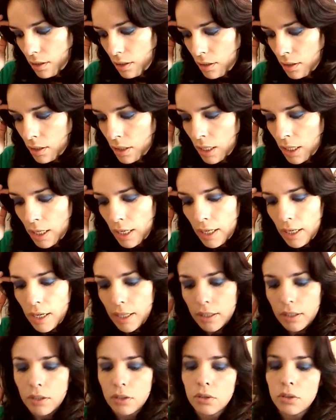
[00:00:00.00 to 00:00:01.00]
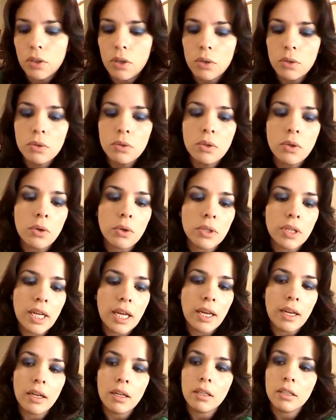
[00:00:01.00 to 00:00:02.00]
And then I got the
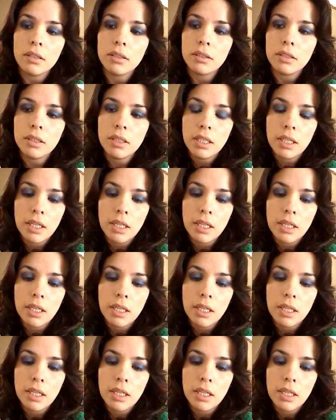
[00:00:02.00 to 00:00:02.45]
Loew-Cornell